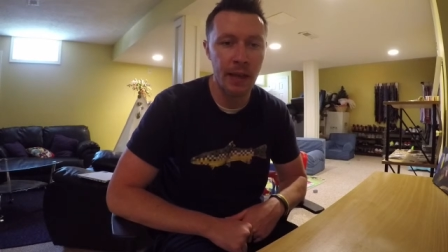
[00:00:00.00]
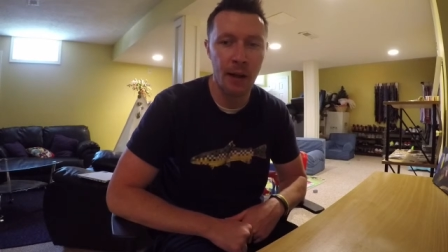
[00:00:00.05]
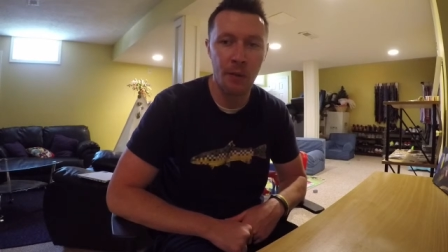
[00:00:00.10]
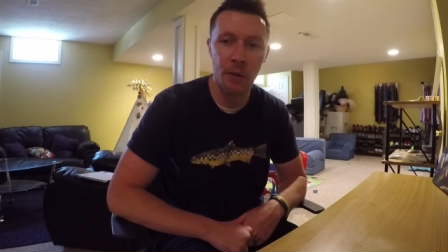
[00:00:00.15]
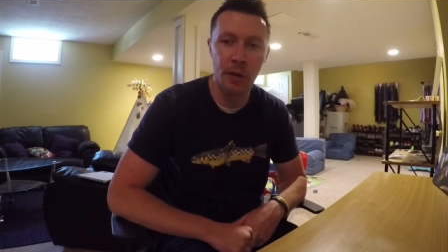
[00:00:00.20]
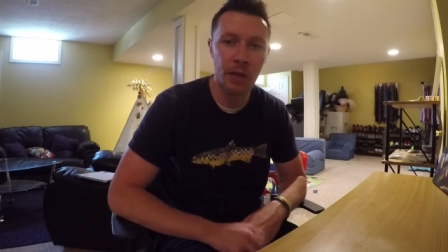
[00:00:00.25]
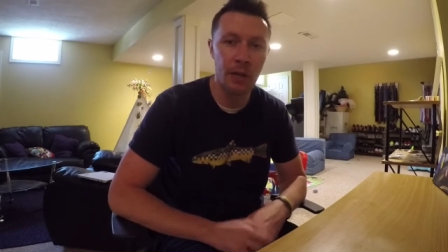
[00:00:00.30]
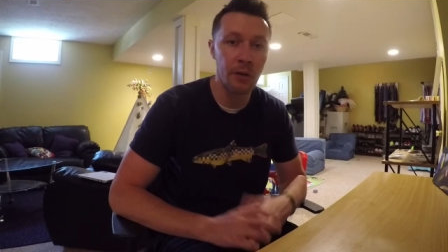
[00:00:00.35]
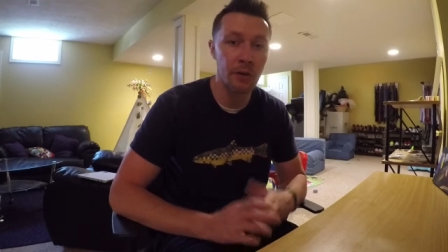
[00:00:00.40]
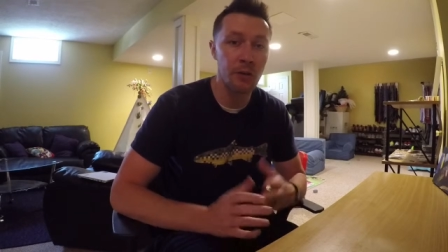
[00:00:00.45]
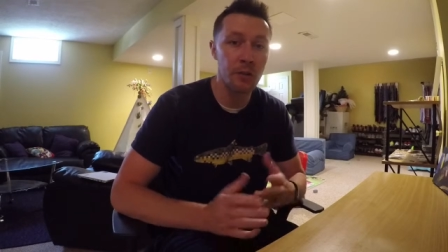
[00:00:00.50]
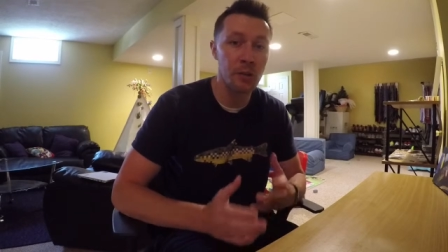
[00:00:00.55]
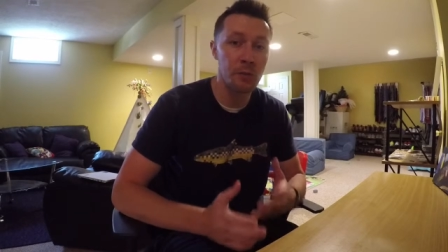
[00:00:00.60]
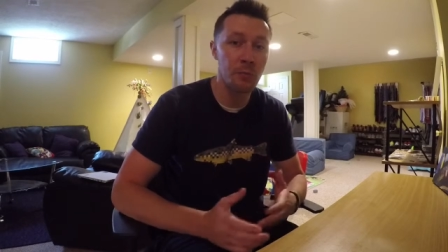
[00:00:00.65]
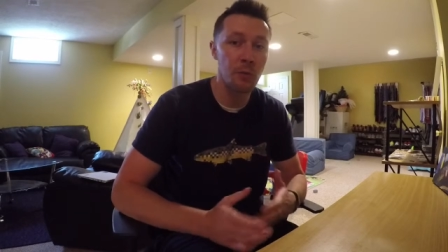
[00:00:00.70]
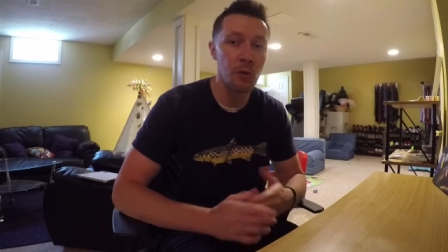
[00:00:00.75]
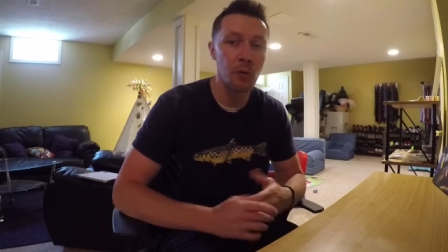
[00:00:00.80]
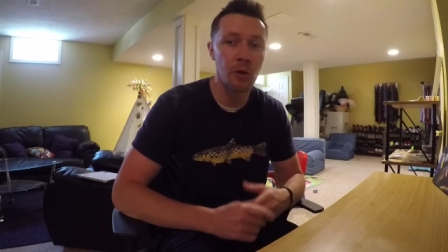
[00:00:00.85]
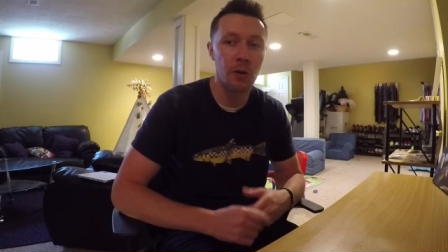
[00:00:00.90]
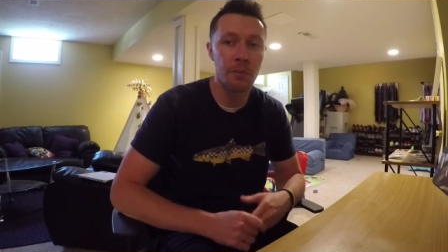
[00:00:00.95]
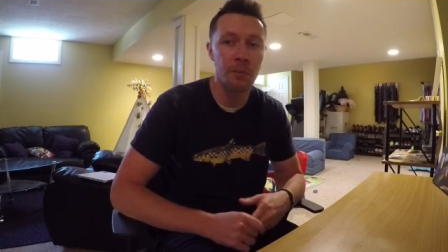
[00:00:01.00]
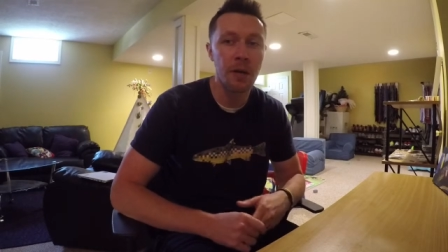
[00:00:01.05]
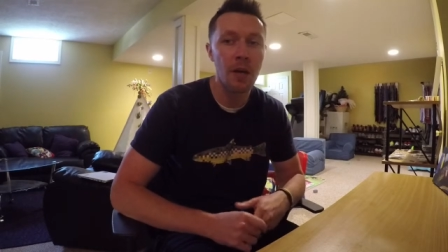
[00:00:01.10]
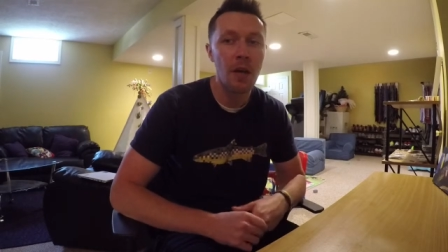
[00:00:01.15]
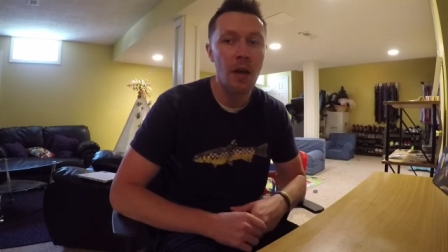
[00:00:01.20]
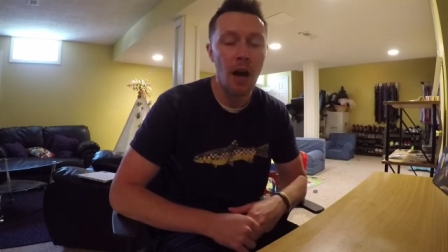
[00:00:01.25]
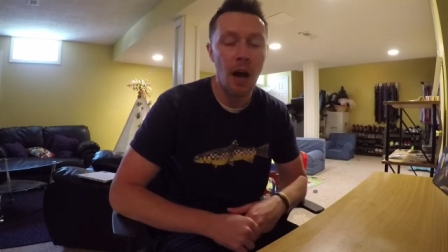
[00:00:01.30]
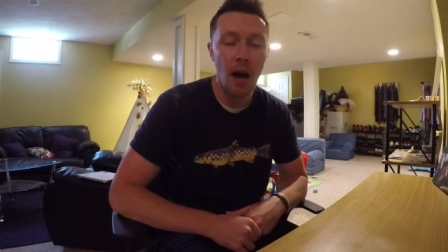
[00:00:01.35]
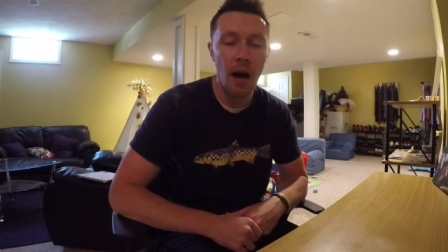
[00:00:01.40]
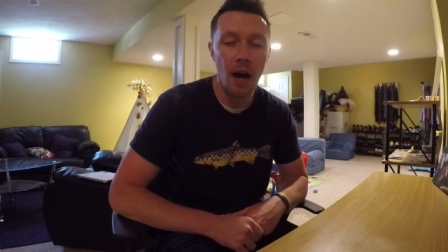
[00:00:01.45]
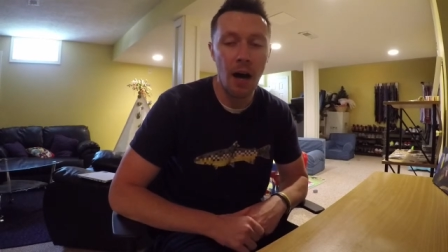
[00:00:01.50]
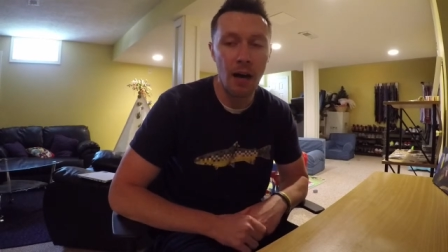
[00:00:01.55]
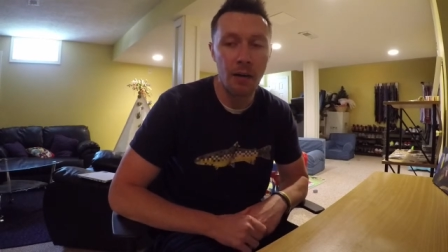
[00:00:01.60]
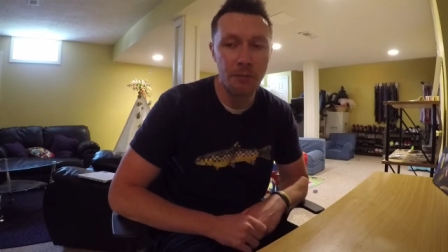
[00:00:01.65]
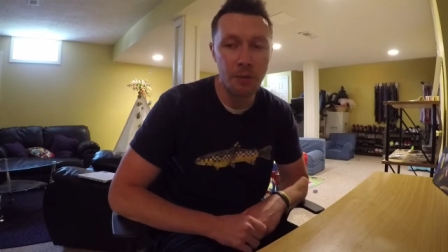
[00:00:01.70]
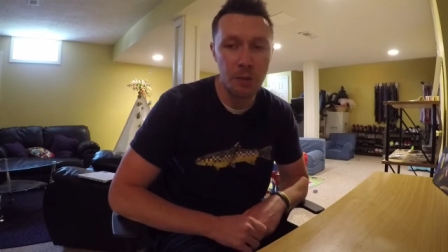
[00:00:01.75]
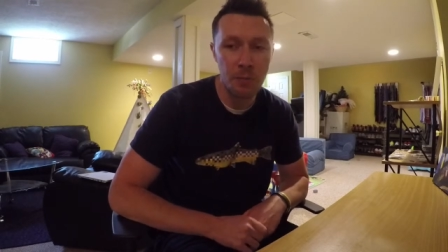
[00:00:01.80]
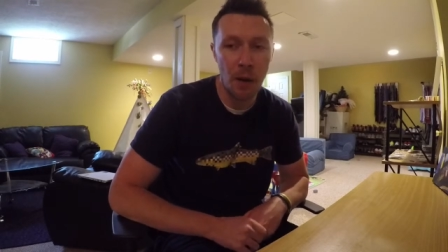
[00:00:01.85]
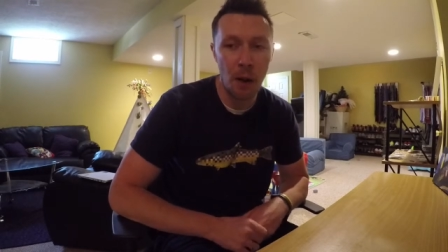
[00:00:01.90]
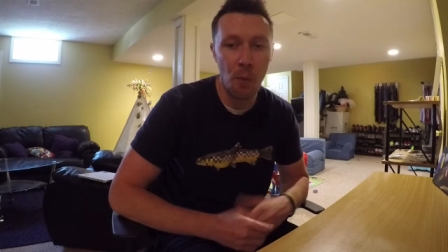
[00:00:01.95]
That way you don't spook them
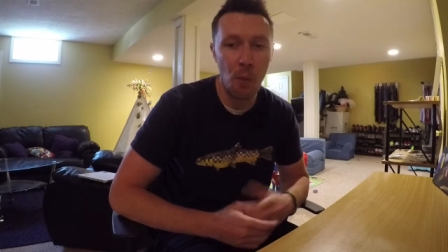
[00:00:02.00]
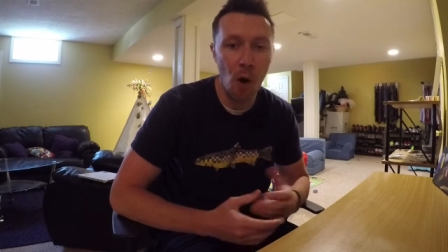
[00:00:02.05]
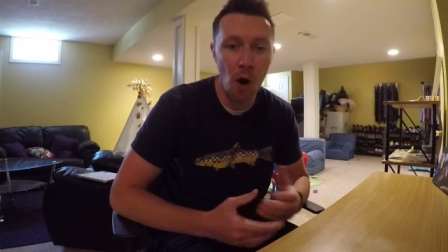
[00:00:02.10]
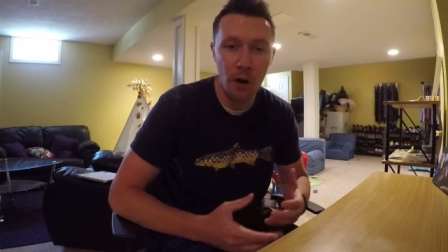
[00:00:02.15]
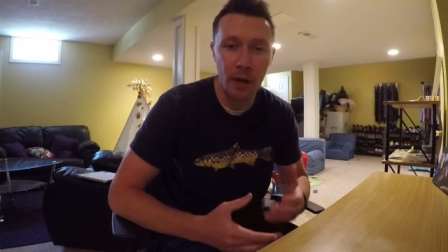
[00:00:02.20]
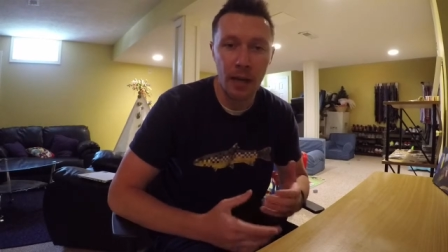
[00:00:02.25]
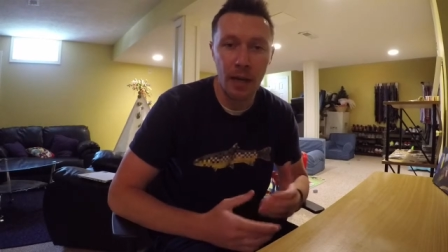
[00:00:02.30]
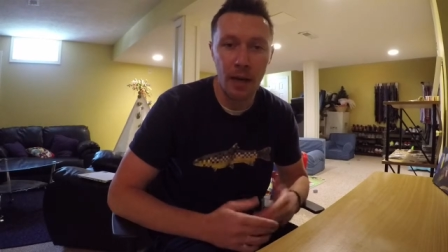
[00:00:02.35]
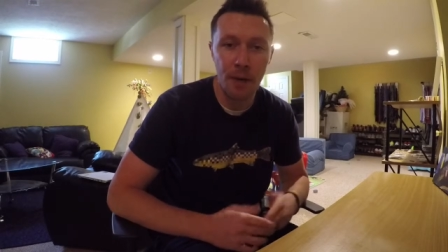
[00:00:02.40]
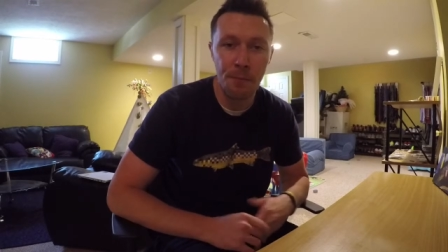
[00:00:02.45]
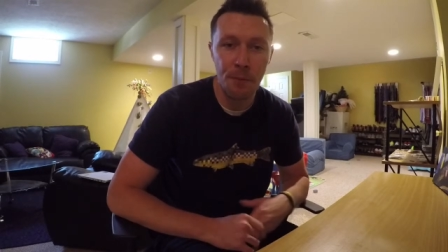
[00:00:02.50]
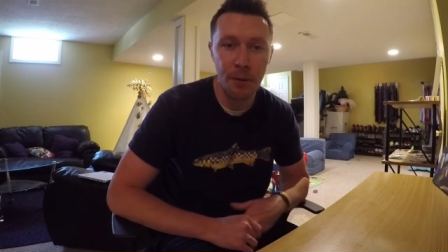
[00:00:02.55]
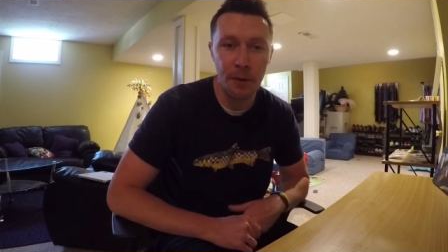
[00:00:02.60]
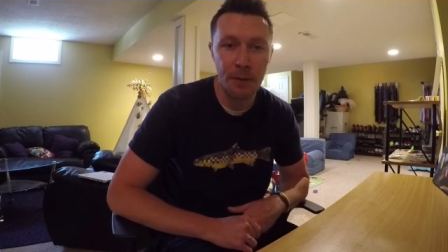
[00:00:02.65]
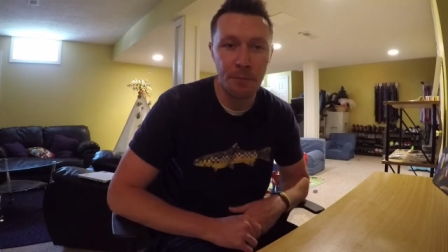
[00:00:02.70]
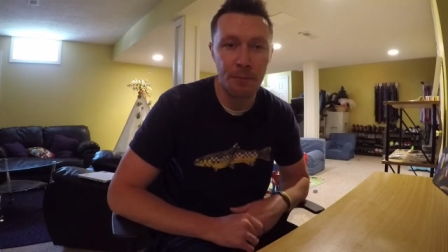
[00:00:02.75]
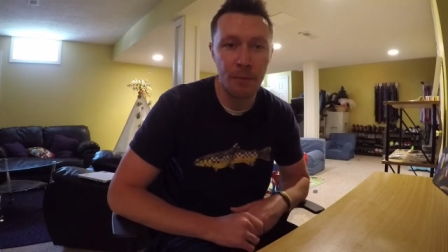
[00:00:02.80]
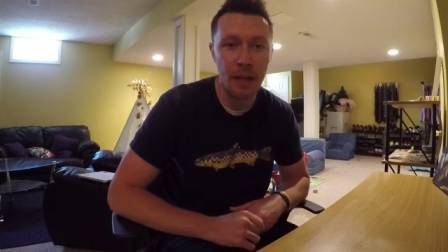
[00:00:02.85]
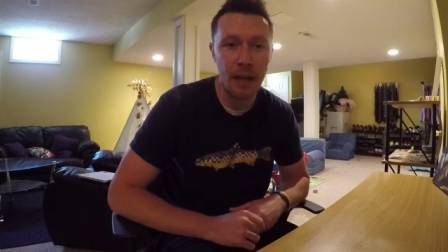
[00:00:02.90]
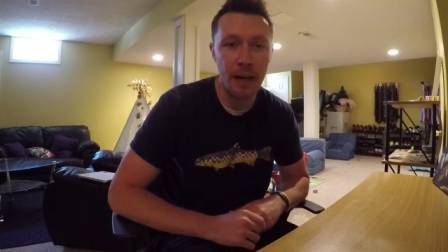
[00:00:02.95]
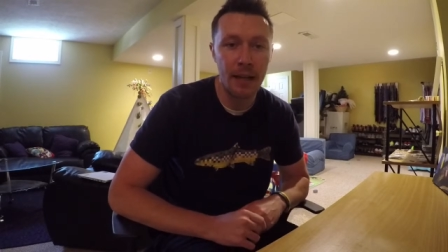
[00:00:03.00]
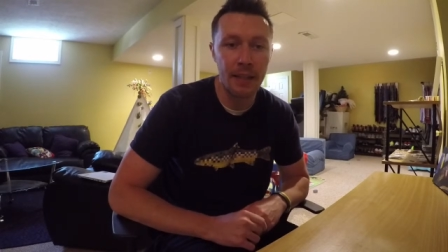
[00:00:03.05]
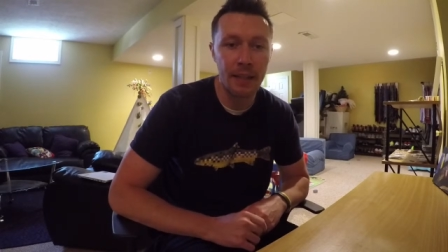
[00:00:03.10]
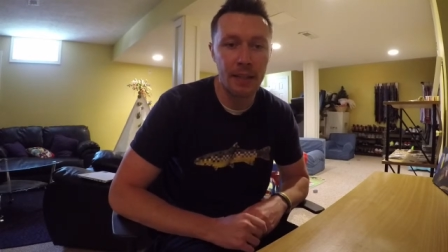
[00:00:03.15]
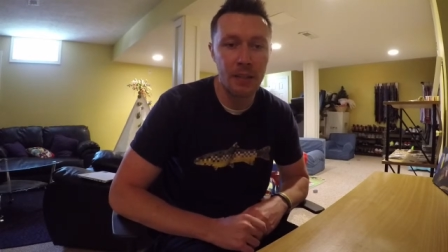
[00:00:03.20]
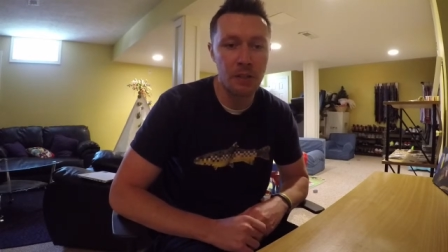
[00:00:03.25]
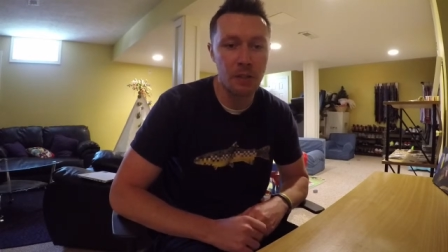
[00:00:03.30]
um, just by walking up on them blindly.